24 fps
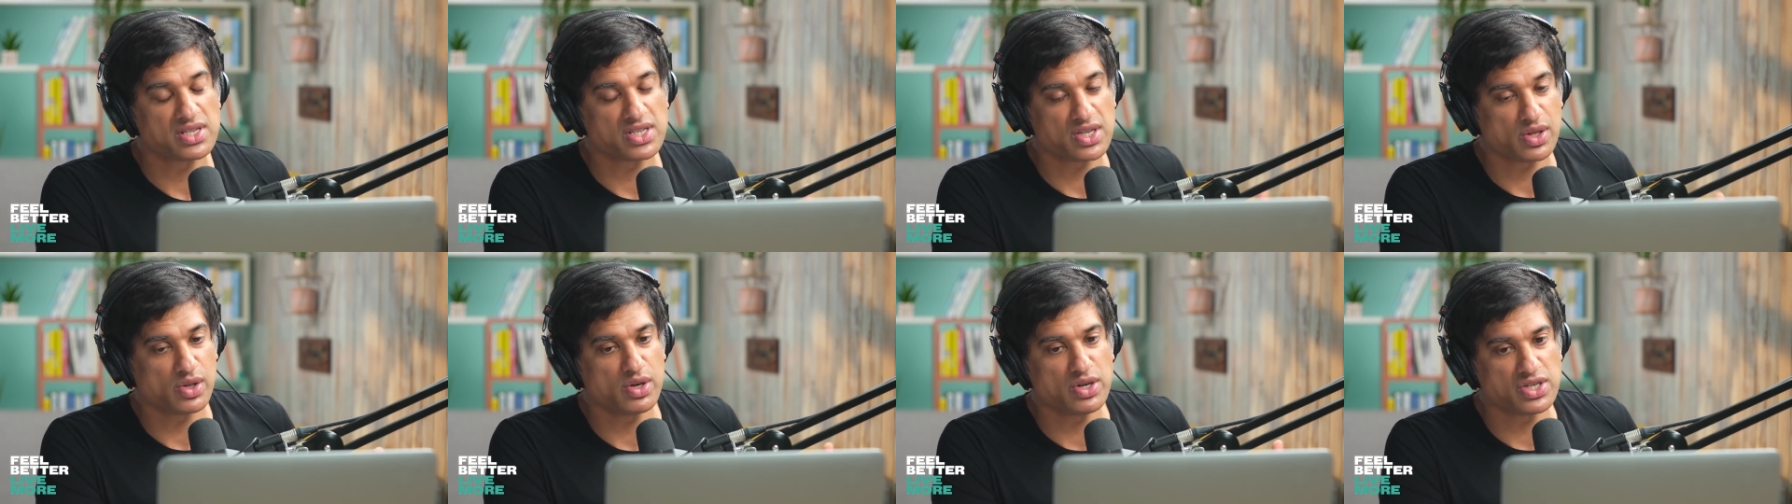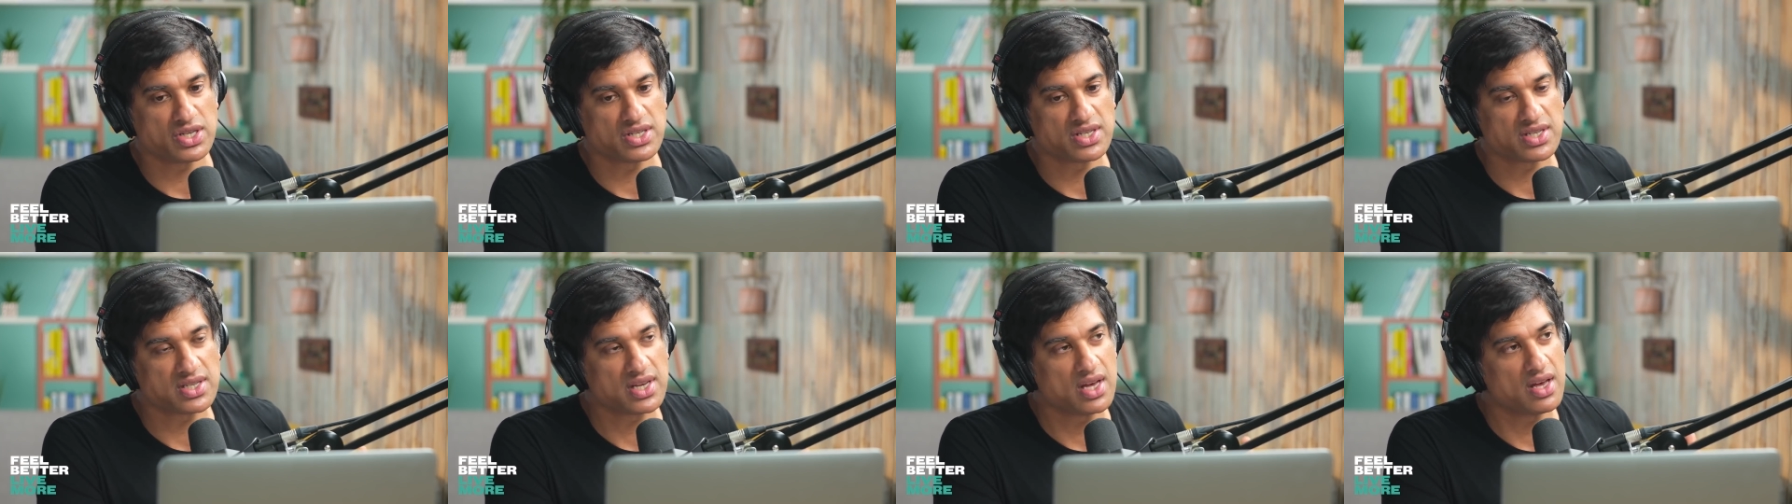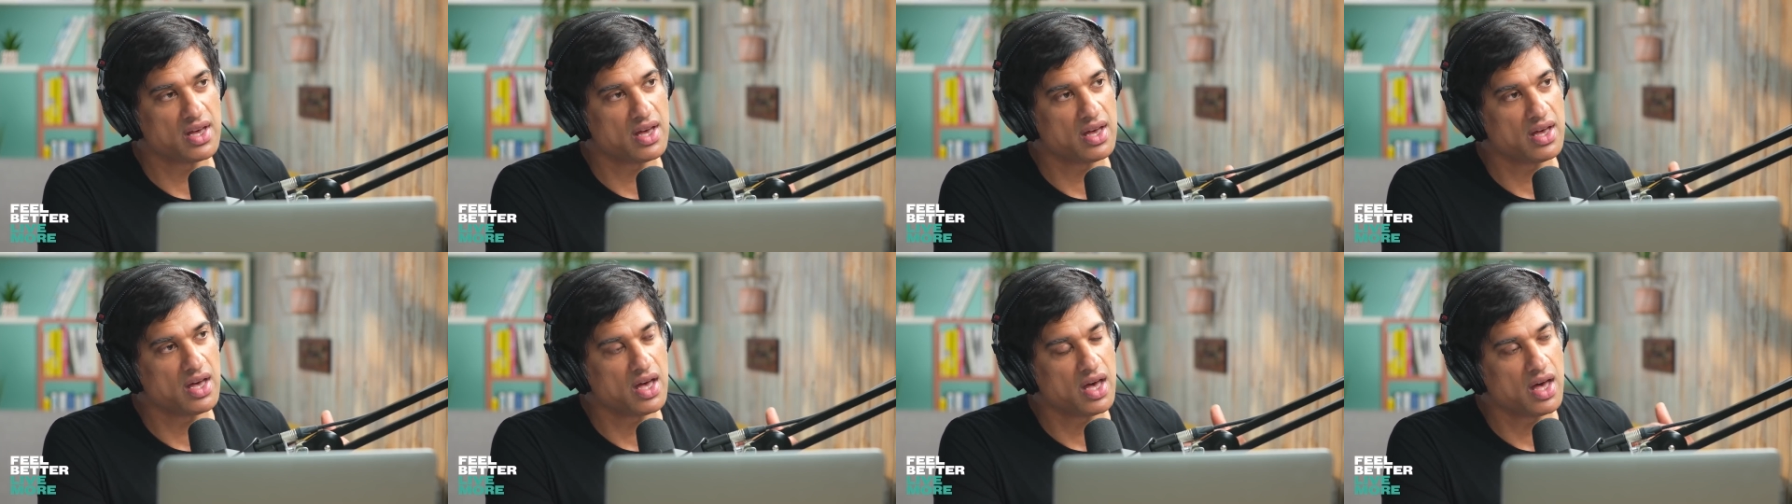solutions
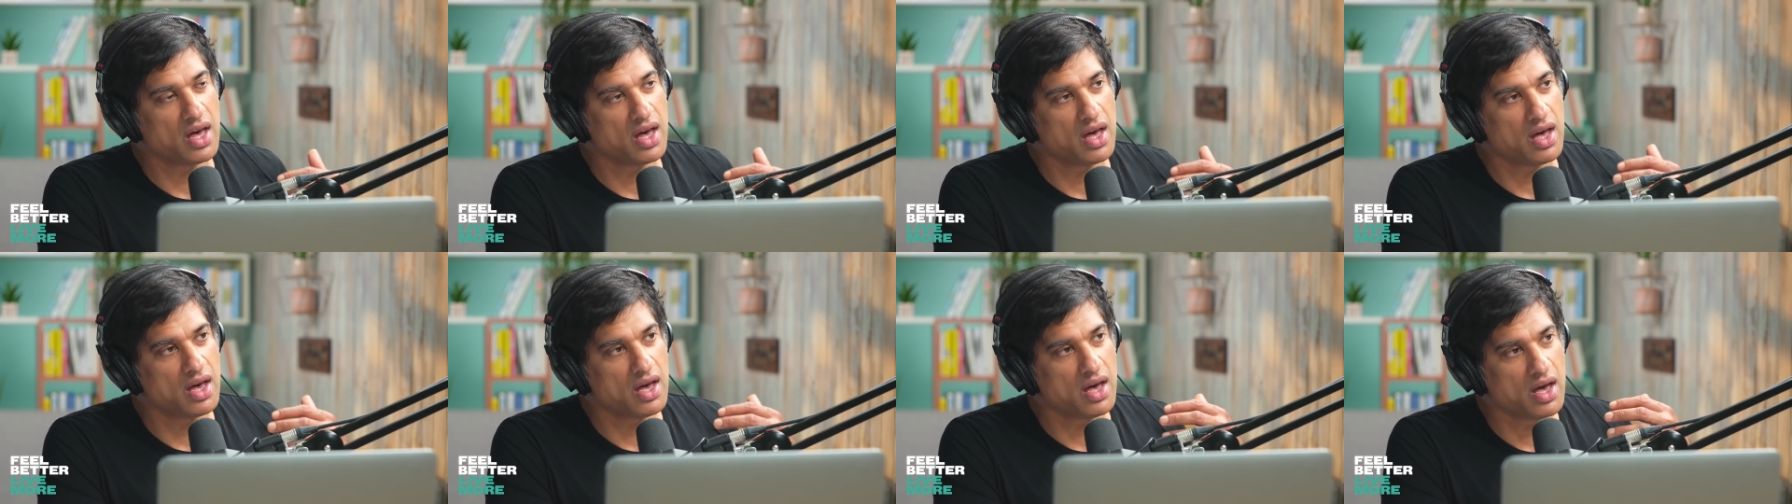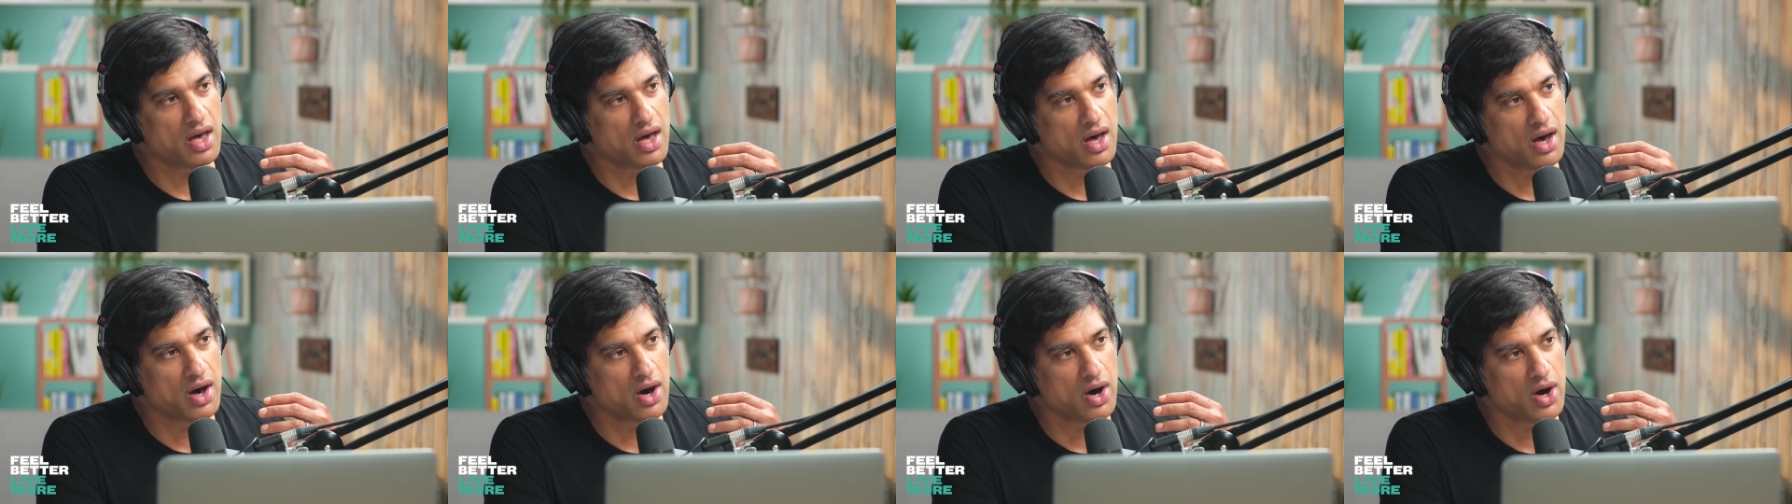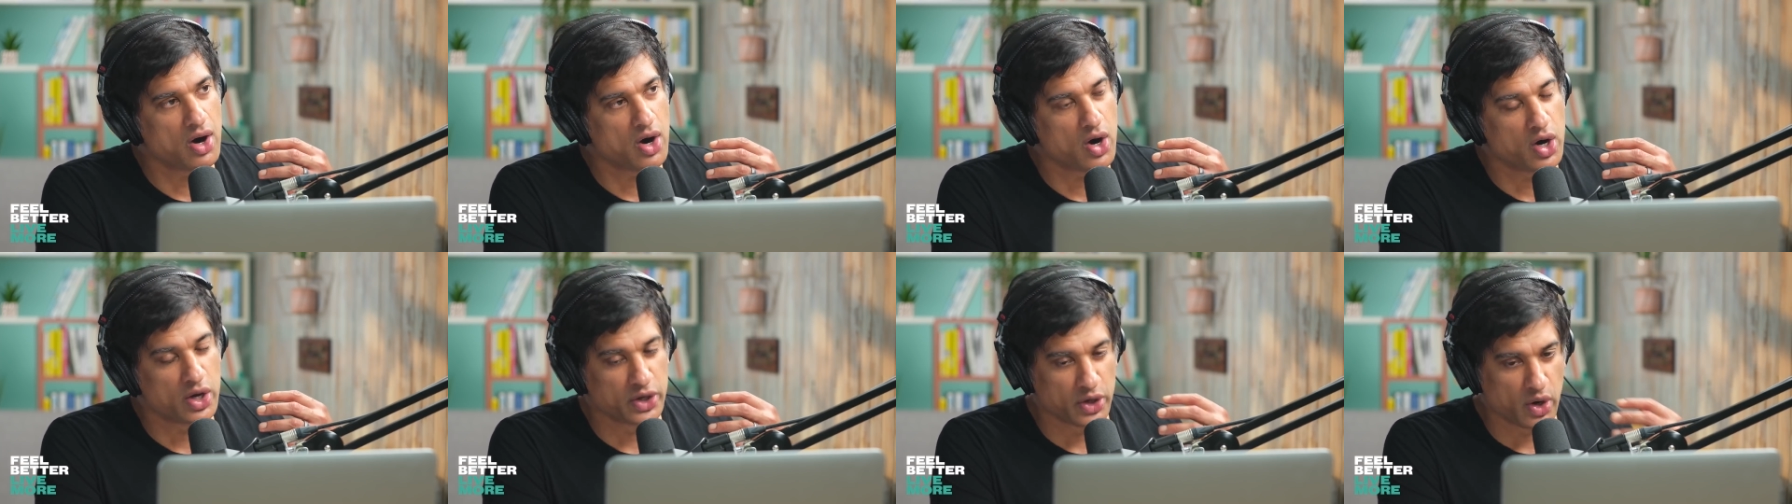that
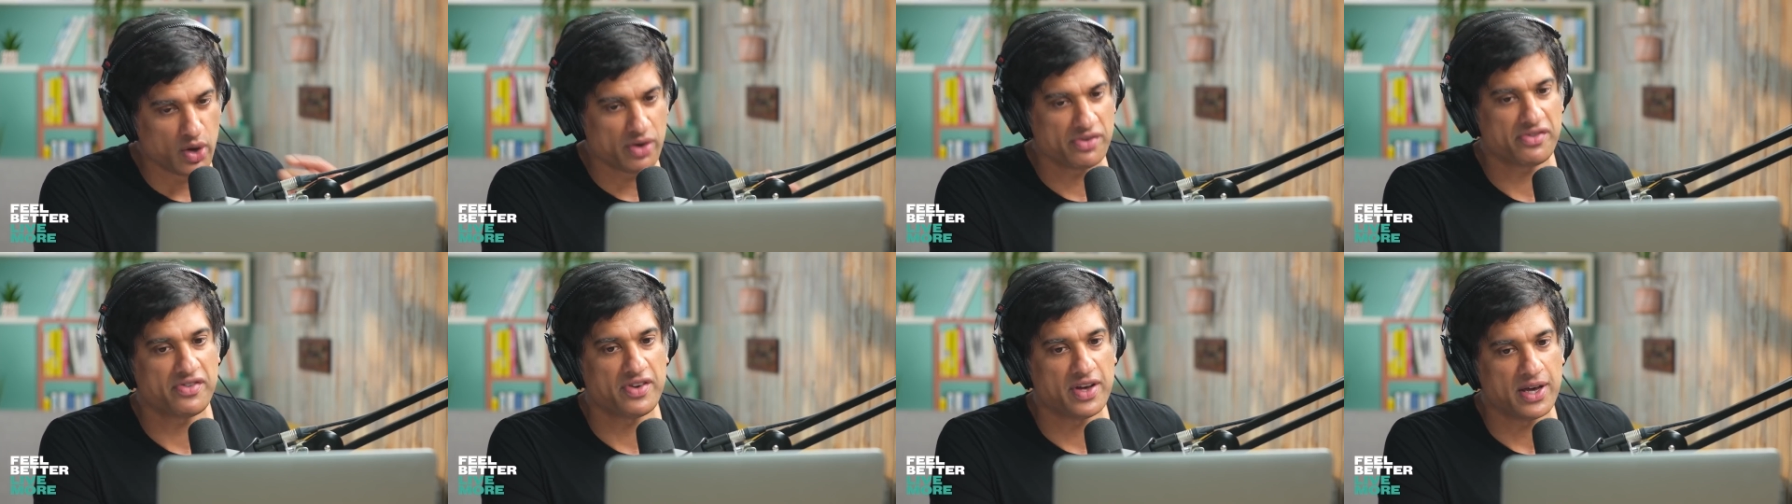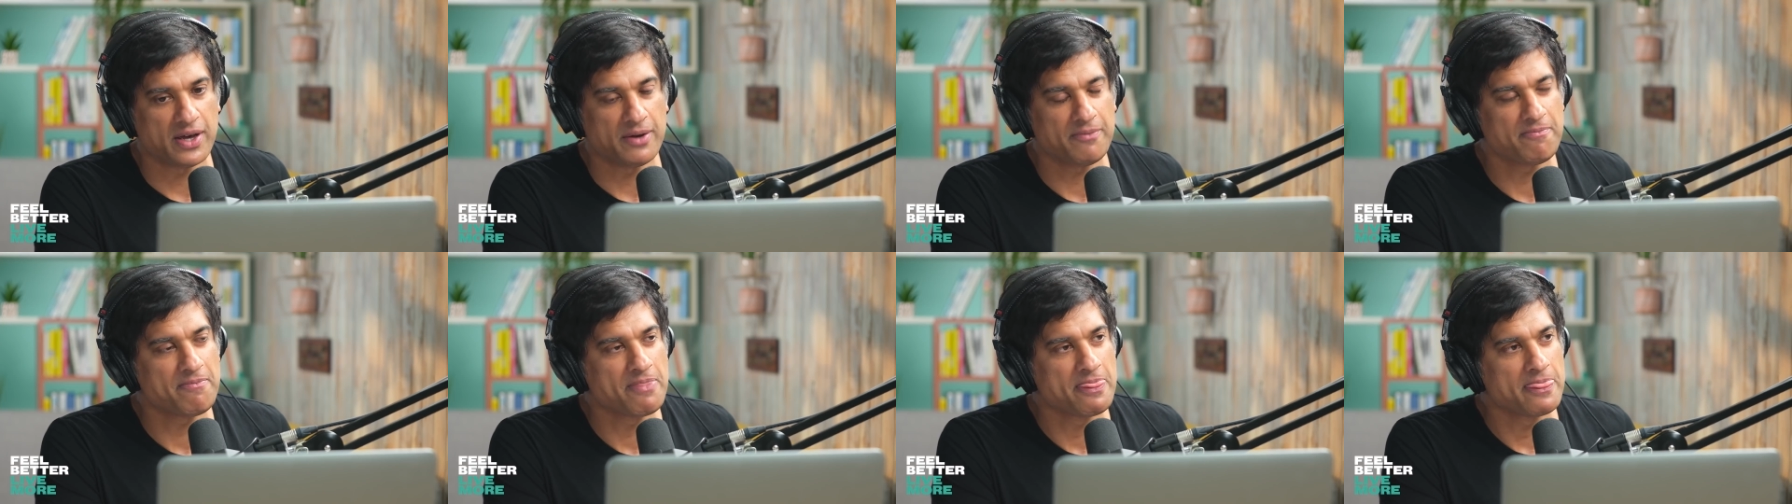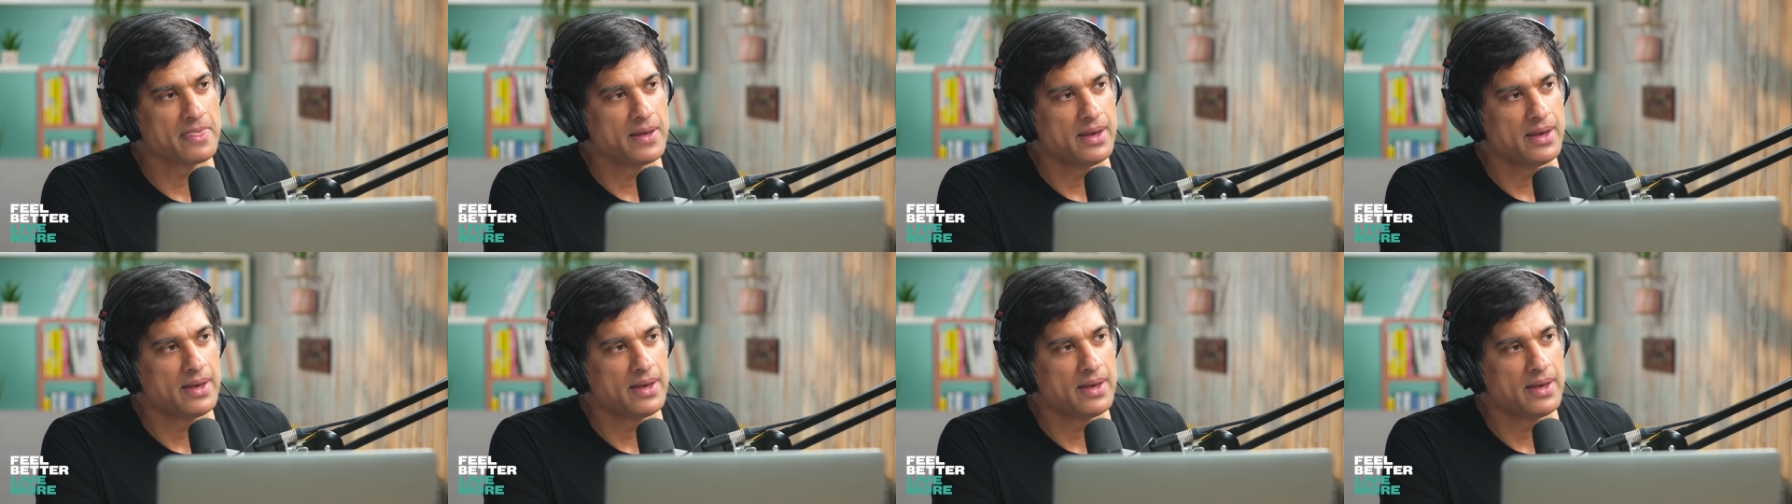are on offer.